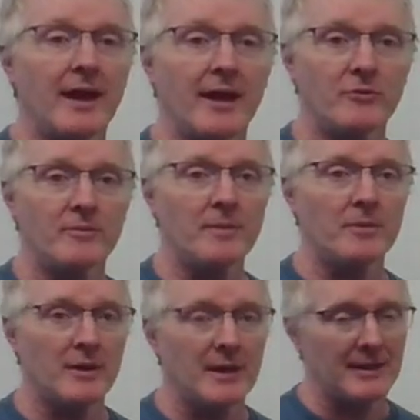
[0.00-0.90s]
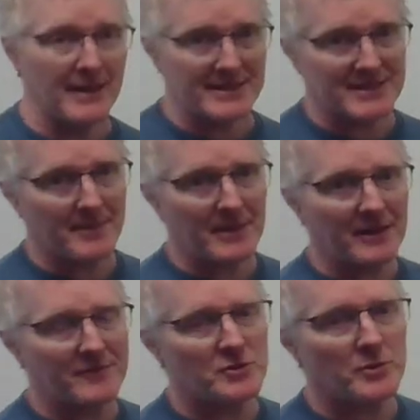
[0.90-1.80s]
And remember, last time I
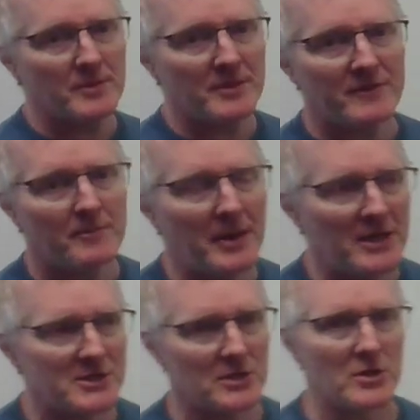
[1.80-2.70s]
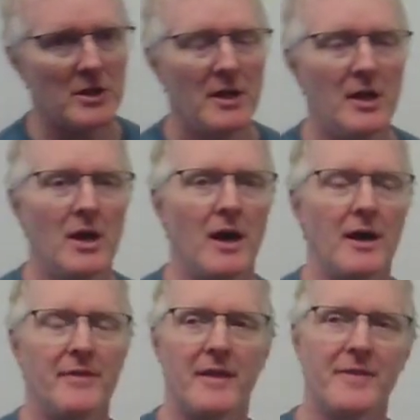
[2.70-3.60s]
left you with a bit of a puzzler,
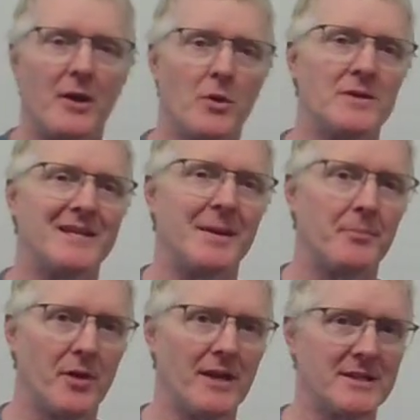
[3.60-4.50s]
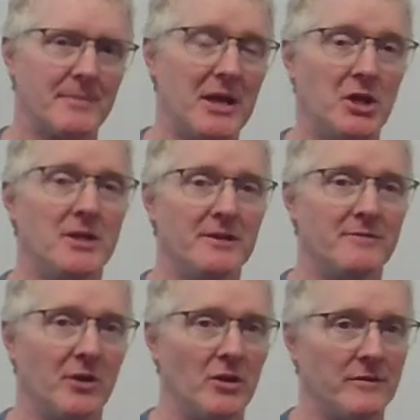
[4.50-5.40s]
that there was an approximation
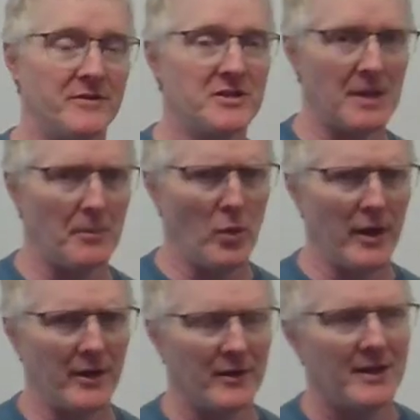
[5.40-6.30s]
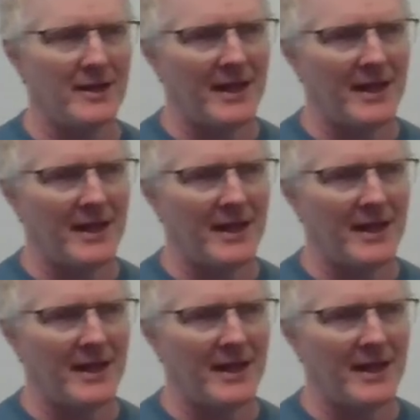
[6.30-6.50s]
involved somewhere.